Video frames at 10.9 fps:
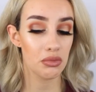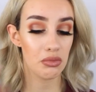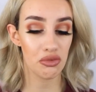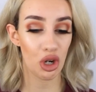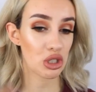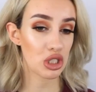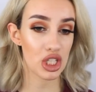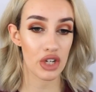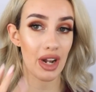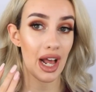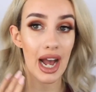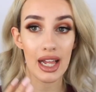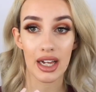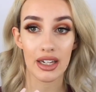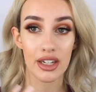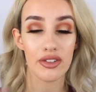bronzer and
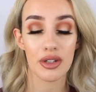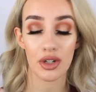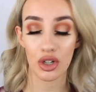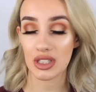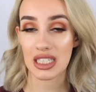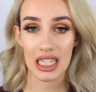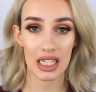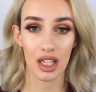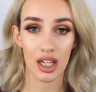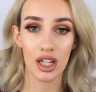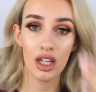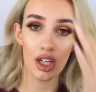highlighter and a concealer.